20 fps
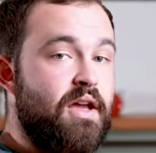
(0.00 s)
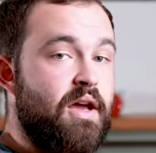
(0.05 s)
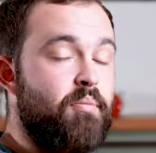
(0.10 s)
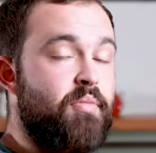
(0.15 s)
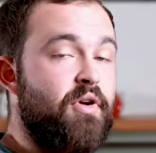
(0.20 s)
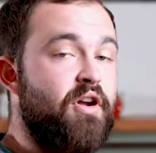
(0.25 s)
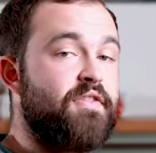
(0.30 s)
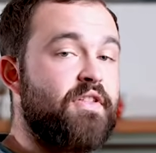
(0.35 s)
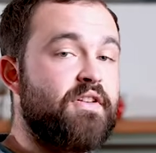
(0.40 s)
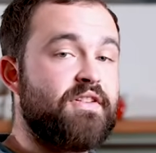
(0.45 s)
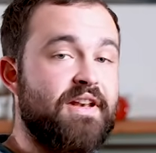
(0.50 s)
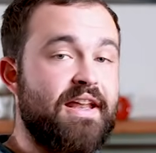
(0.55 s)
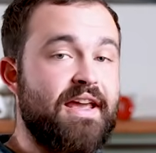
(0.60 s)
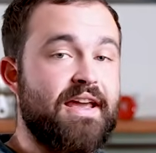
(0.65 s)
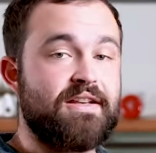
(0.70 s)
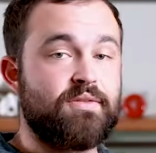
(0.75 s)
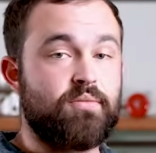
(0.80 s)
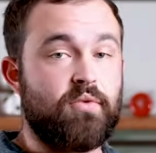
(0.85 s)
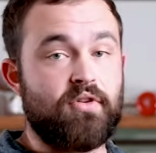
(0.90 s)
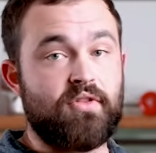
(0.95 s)
And both those
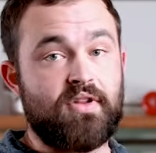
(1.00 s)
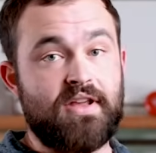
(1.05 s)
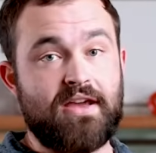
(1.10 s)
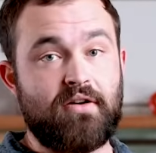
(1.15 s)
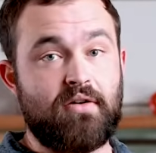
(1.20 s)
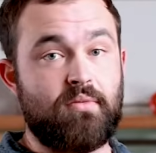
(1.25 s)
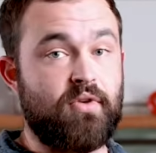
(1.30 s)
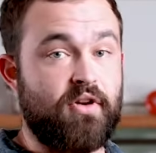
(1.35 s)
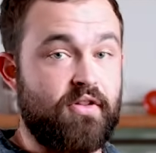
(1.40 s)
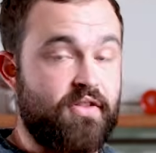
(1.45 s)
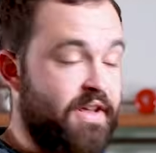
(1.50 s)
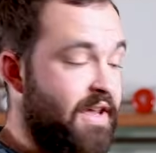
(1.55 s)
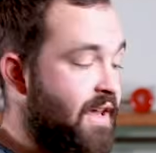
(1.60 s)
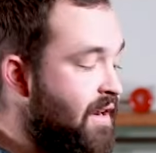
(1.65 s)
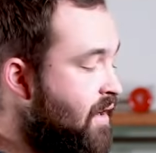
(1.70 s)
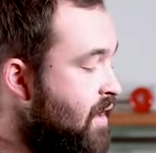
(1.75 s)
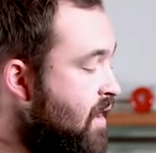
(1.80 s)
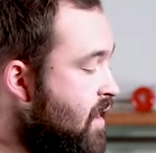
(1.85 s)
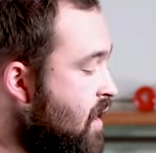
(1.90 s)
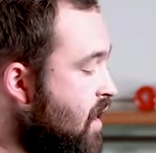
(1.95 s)
layers, one on the out, one on the
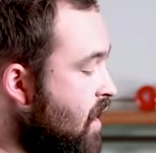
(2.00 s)
in,